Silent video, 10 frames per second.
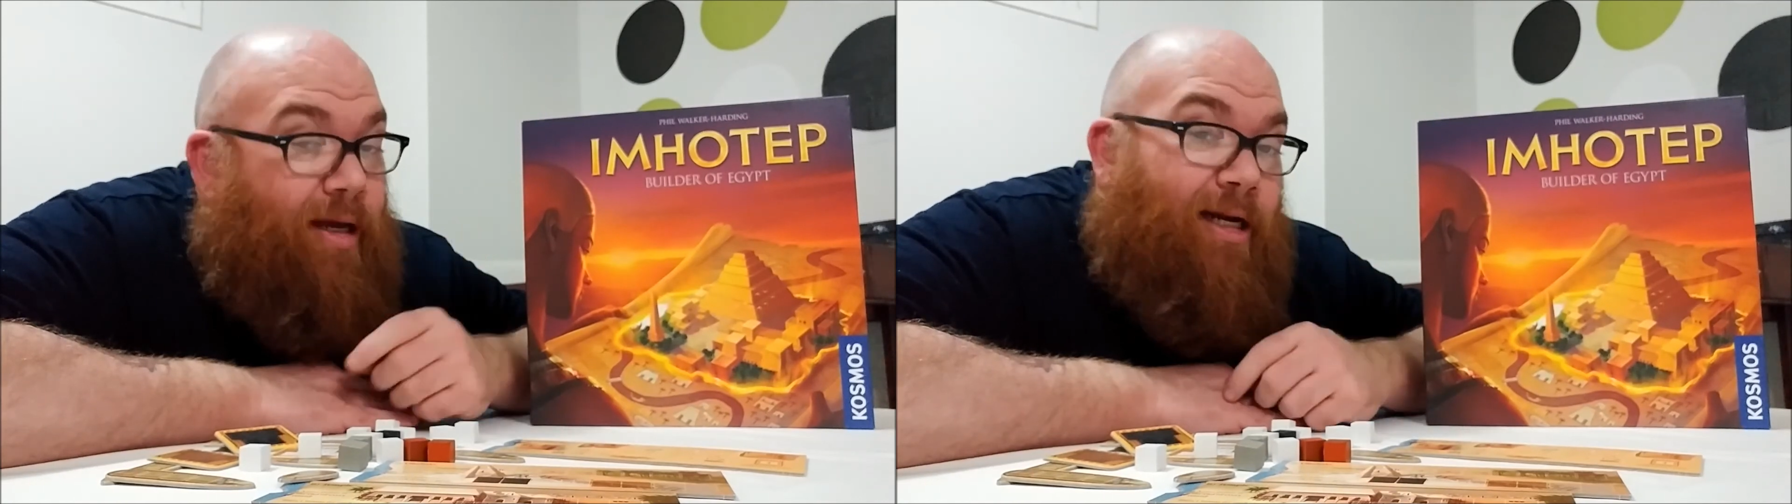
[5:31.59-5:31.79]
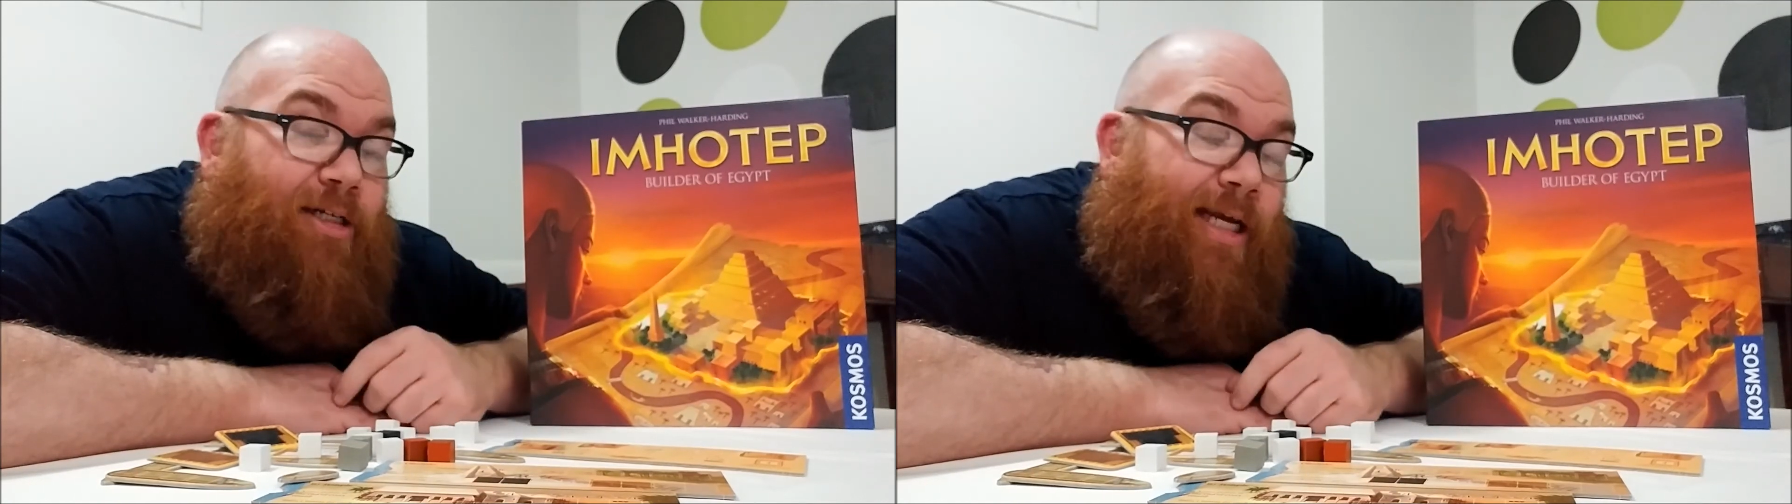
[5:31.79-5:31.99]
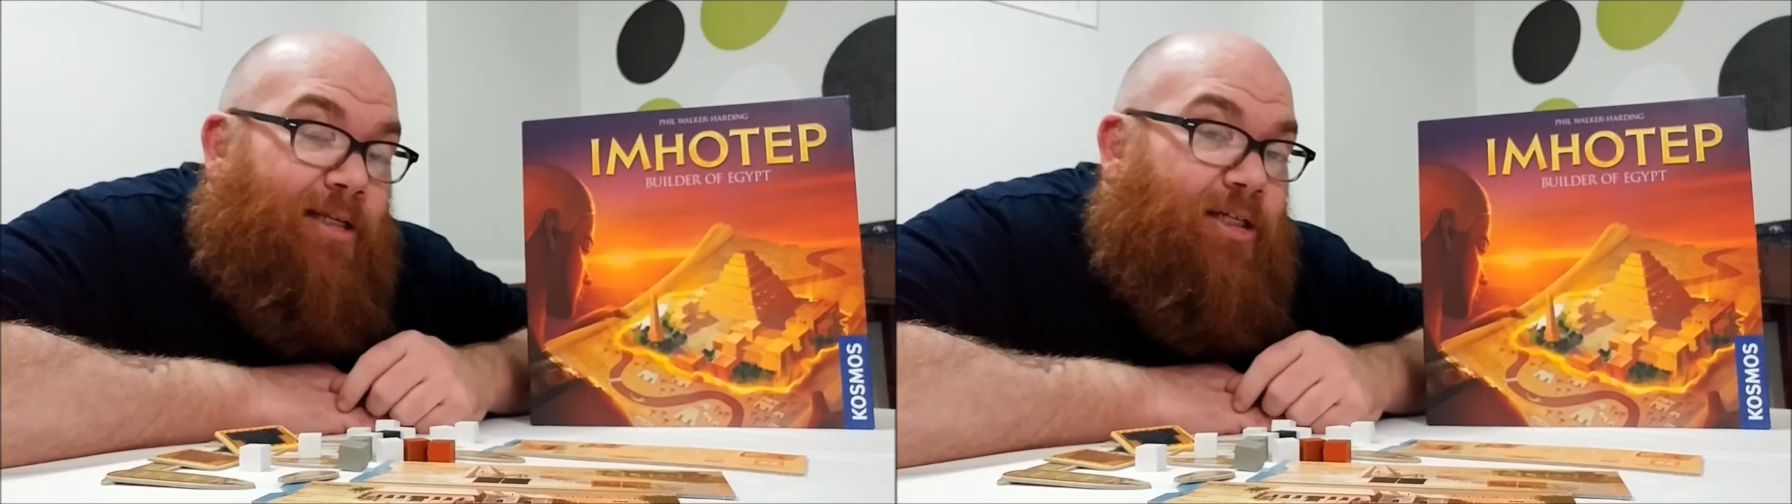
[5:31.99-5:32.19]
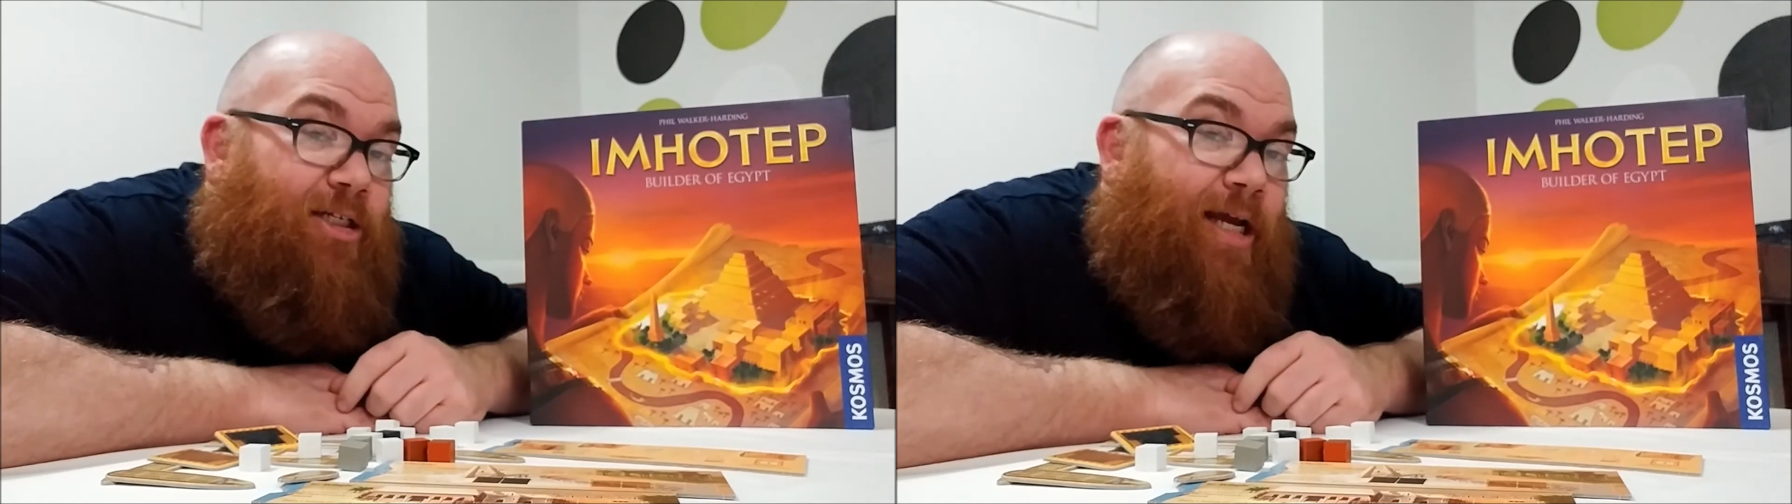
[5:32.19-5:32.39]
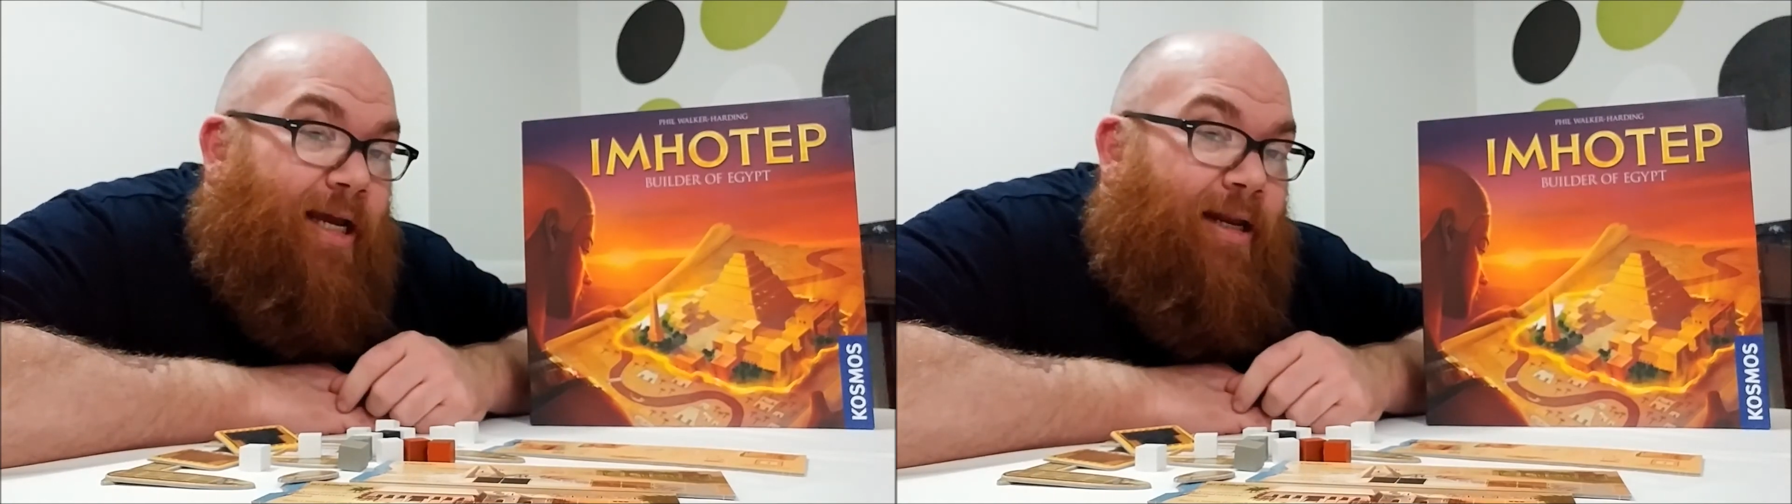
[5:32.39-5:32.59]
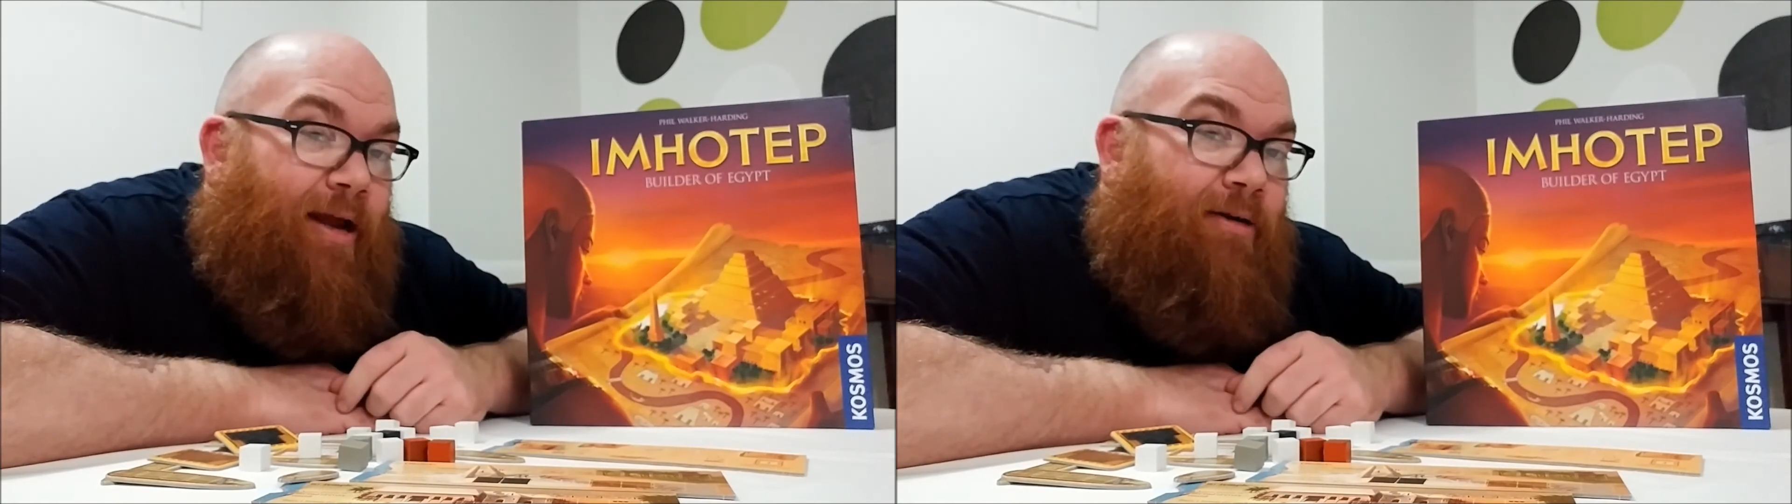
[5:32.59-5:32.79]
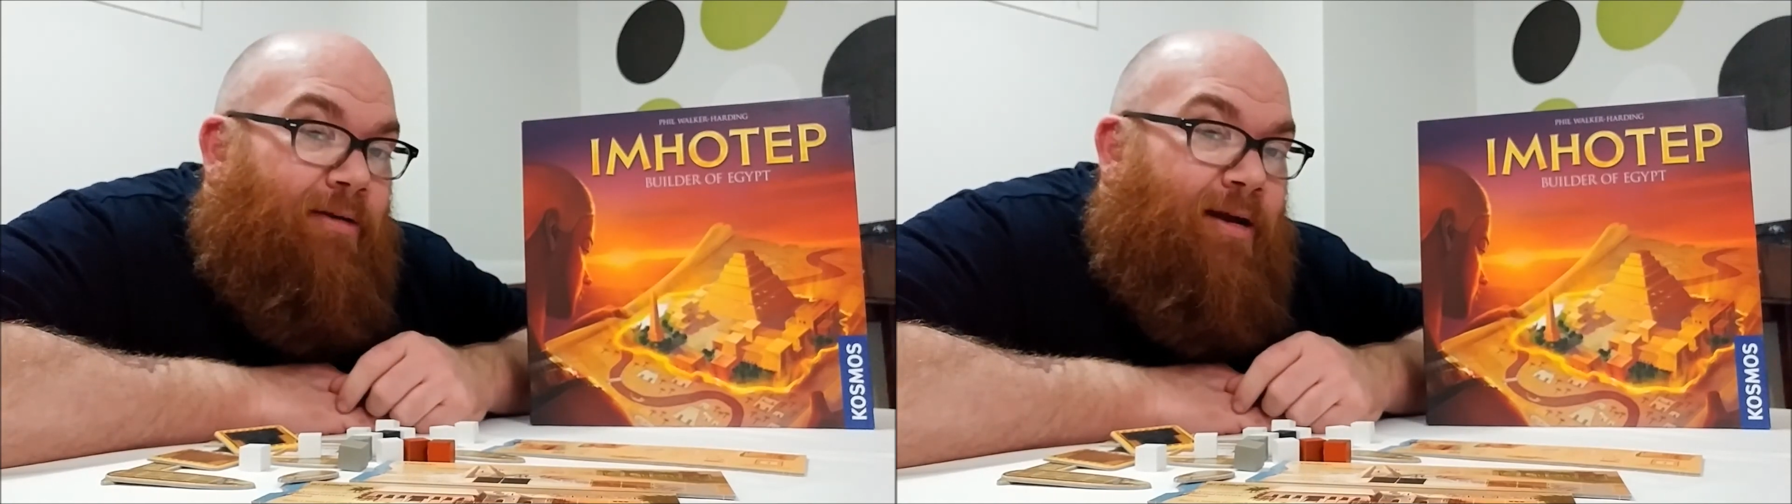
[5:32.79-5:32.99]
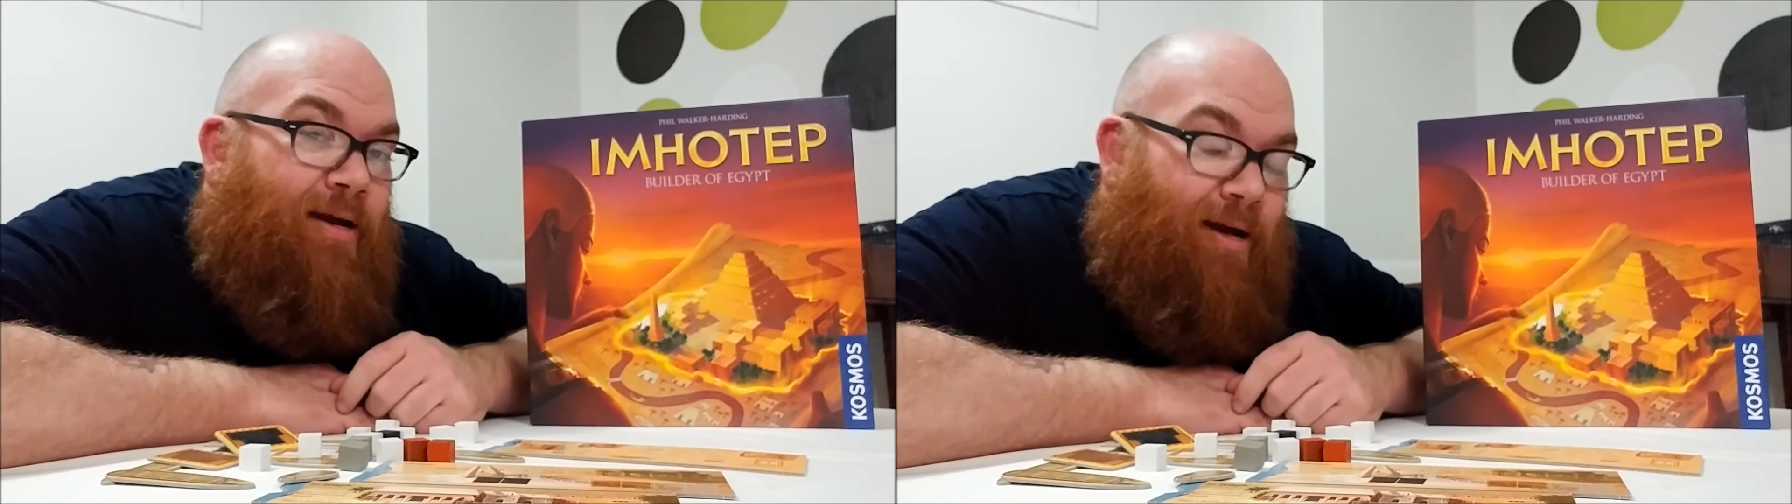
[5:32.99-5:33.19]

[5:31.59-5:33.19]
get a chance to check it out.